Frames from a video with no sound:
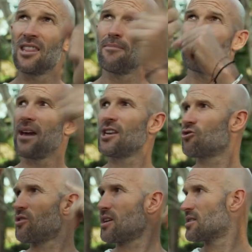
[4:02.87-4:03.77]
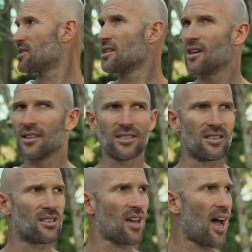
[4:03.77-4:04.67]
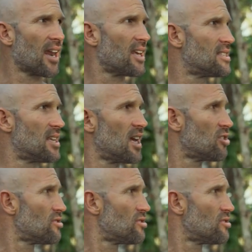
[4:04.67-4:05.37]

the matrix that society is in.